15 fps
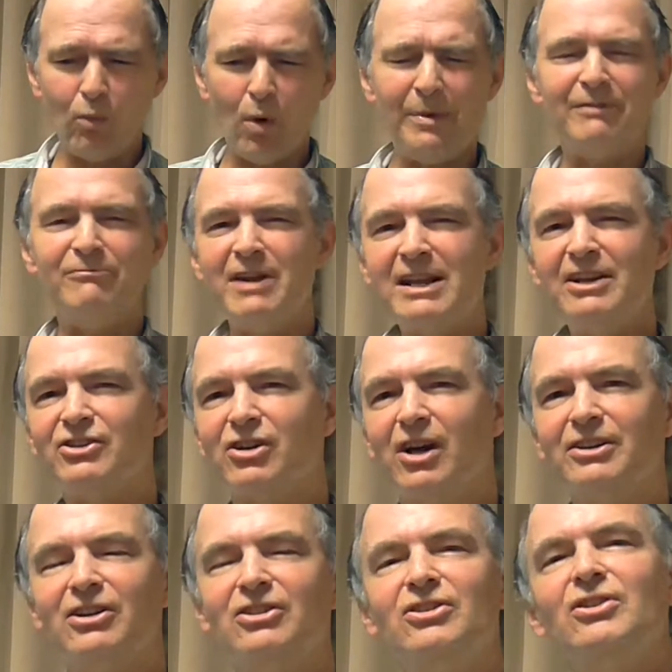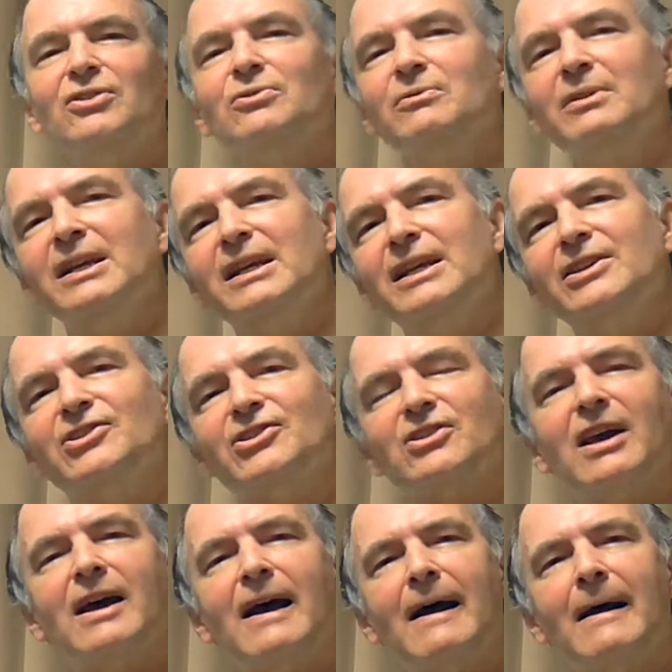What we're really trying to do
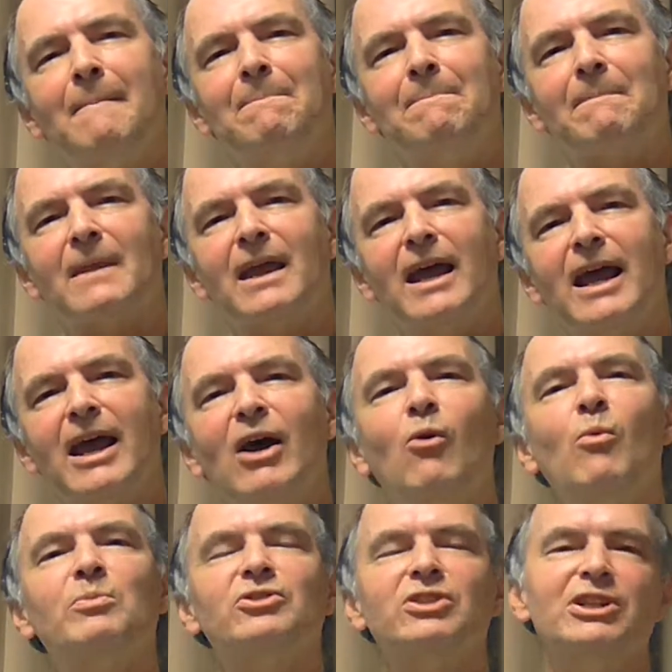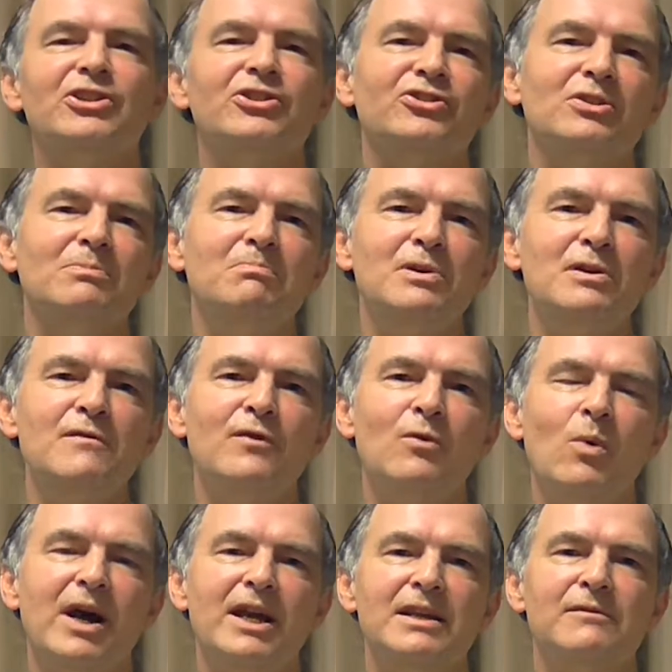is help teachers to move
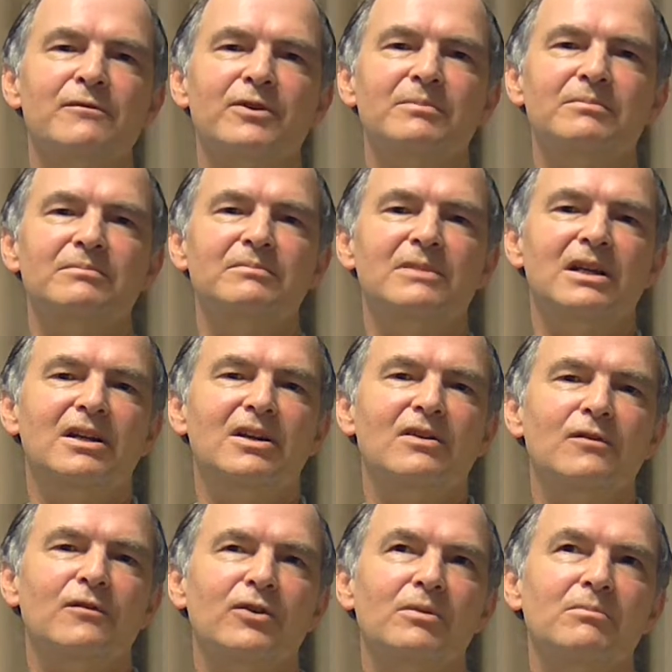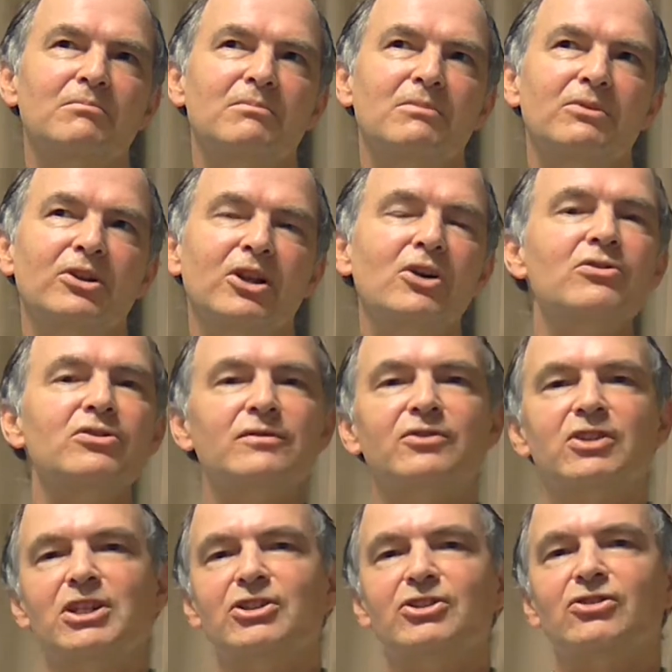away from loads of
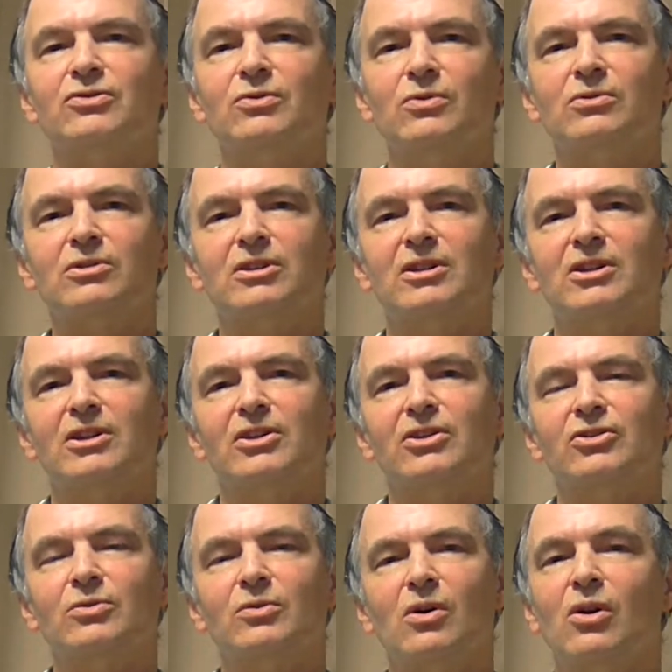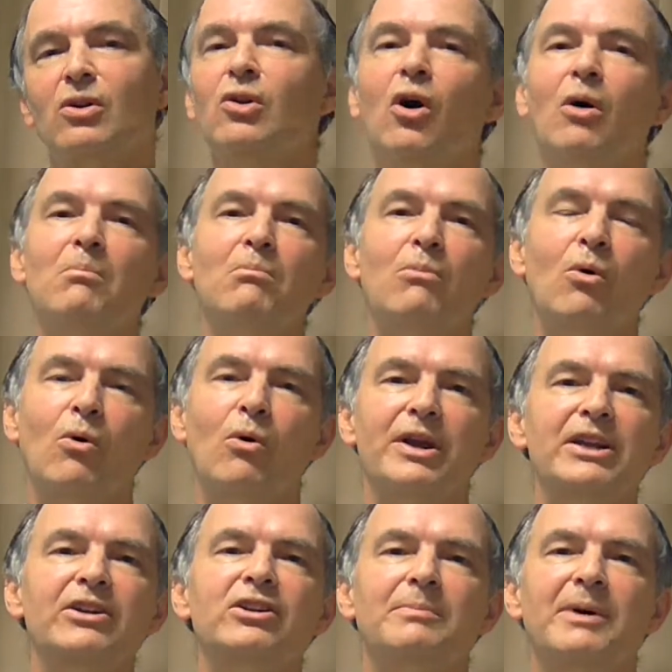teacher talk to a lot more
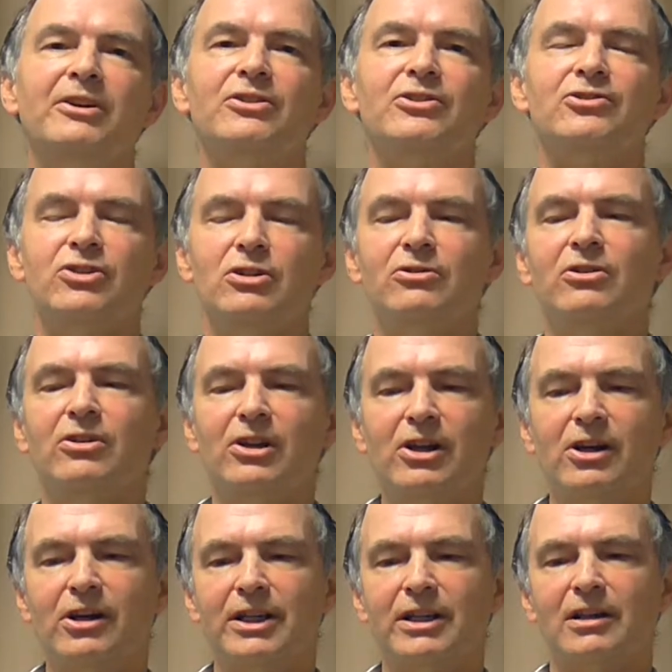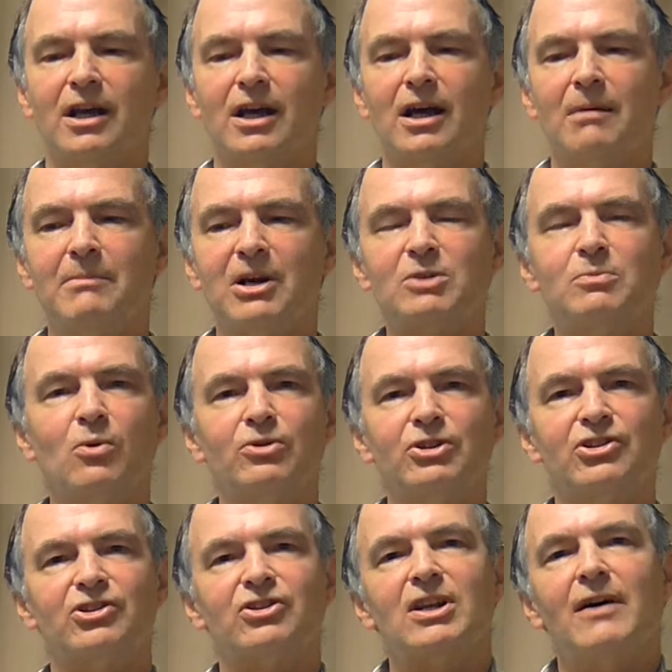independent student learning, much more
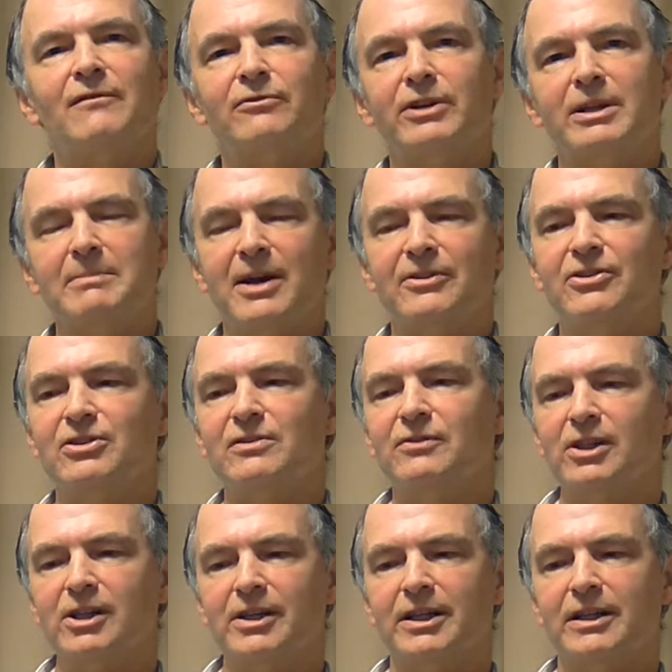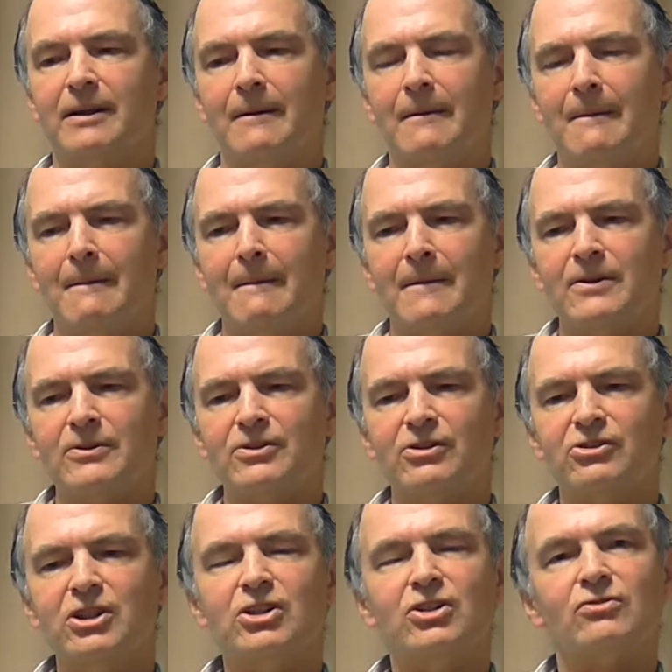discovery methods of learning. So
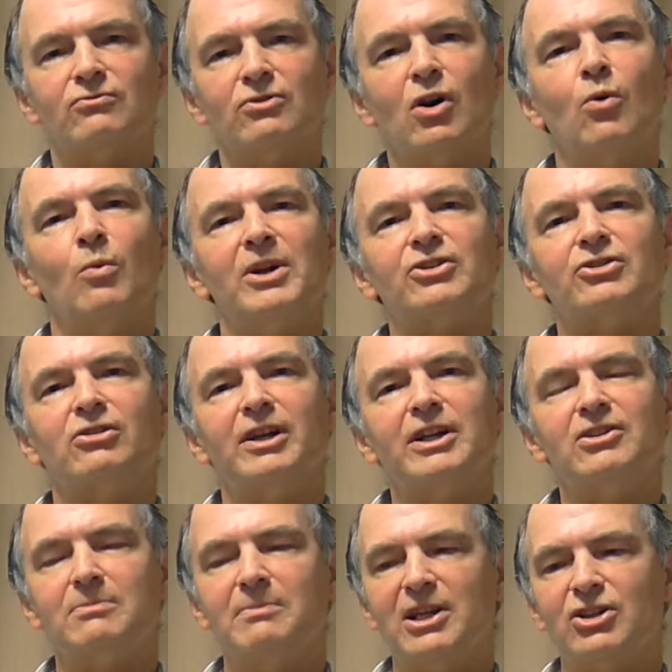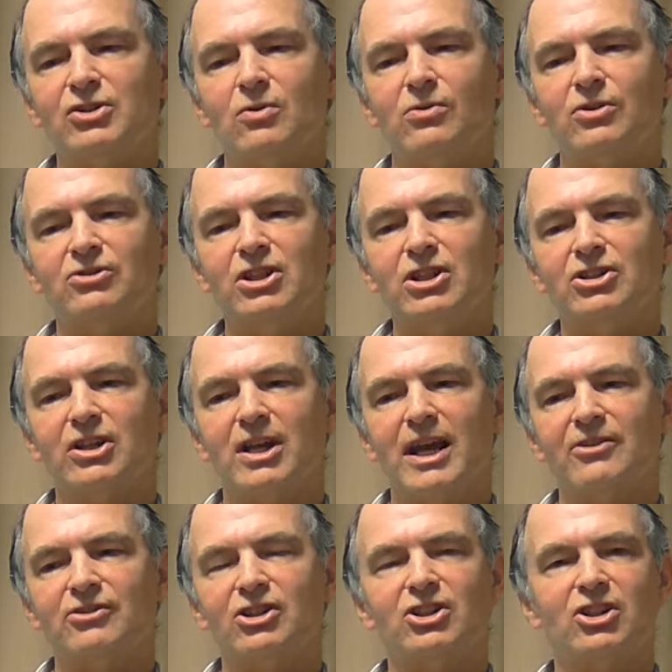the teacher's role, we're trying to make sure the teacher
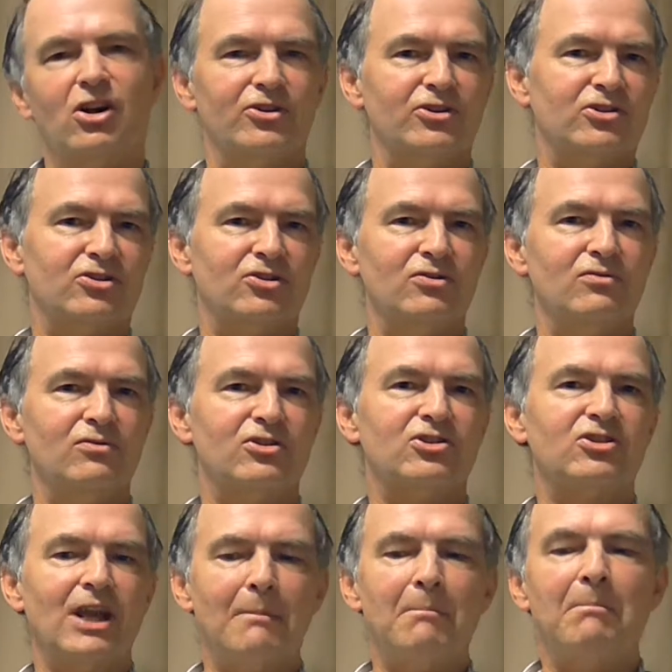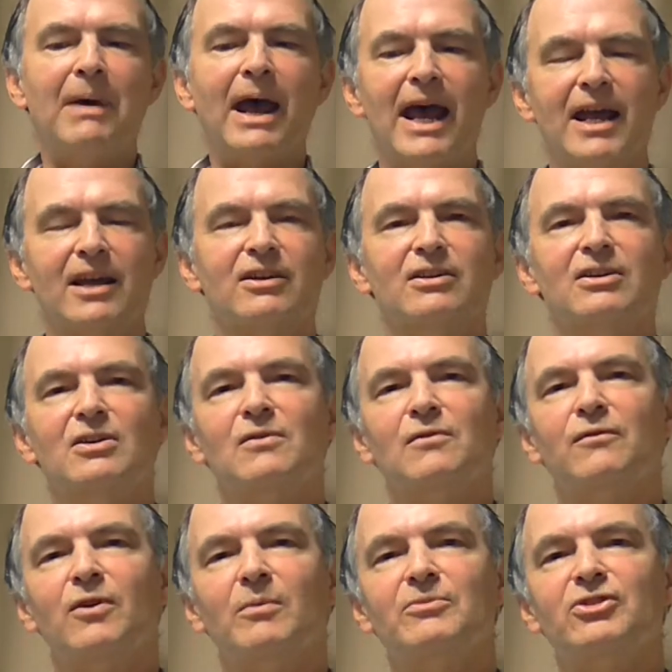has the chance to step back
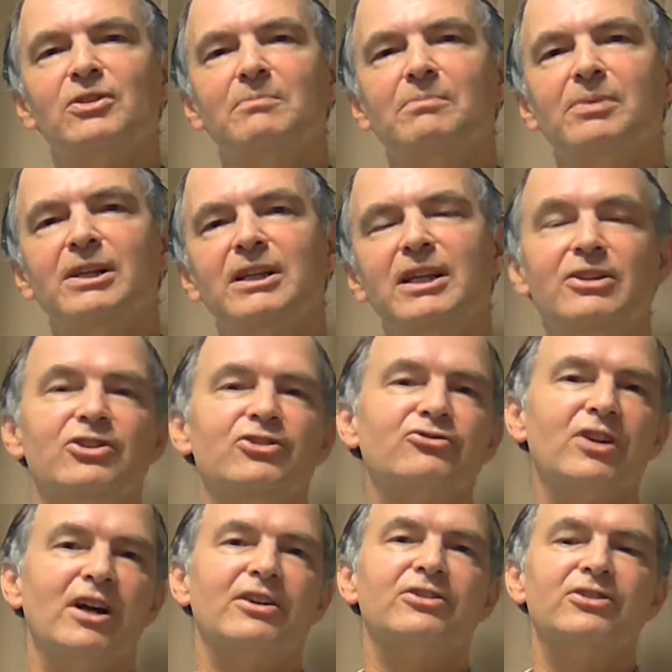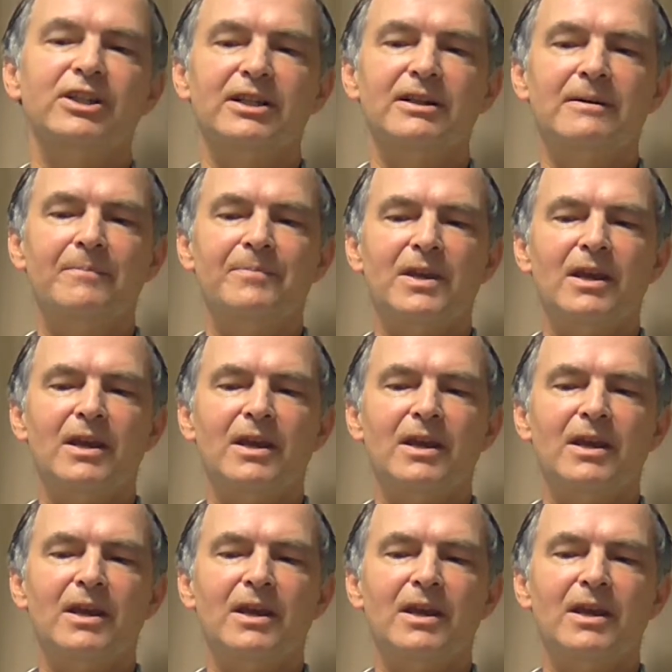from simply instructing